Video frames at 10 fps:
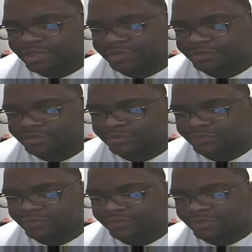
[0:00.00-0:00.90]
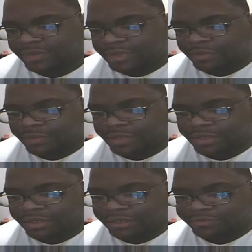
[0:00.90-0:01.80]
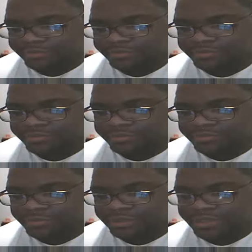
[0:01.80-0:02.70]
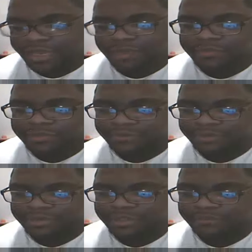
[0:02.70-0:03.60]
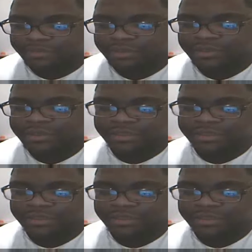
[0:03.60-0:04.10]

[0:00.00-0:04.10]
games and so forth. But uh, this game is really in really good